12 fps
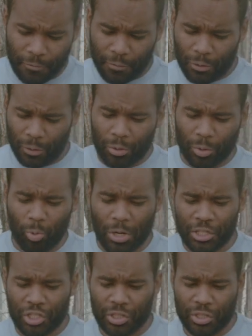For the Lord
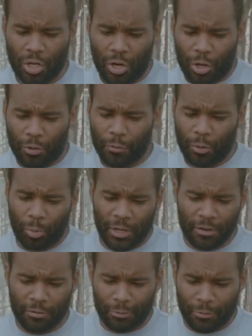watches over the
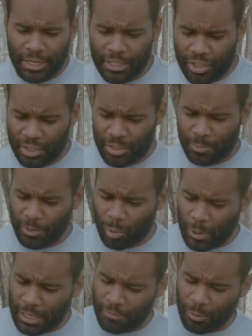way of the righteous, but the
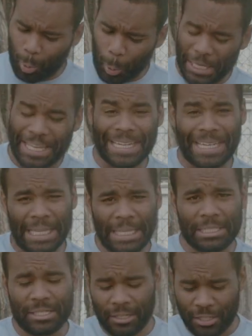way of the wicked
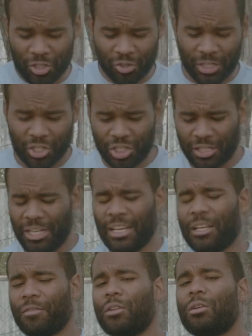leads to destruction.
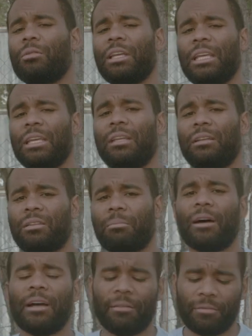If you don't heed to
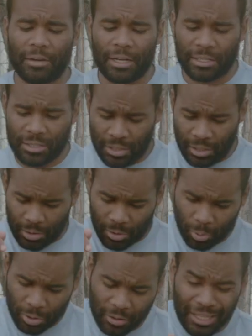my advice,
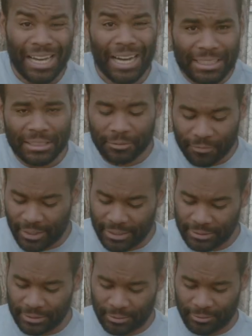the word of God's
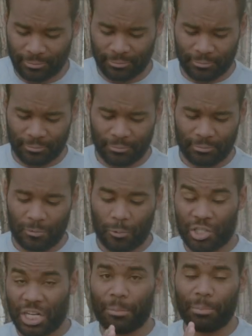advice,
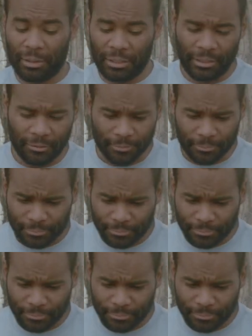which I believe,